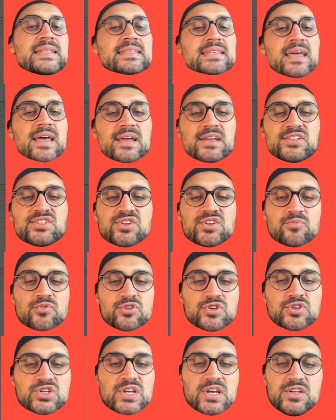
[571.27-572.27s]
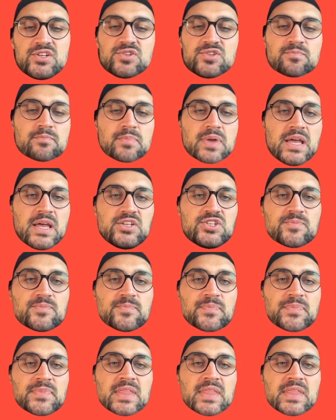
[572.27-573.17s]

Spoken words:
texture projection patch.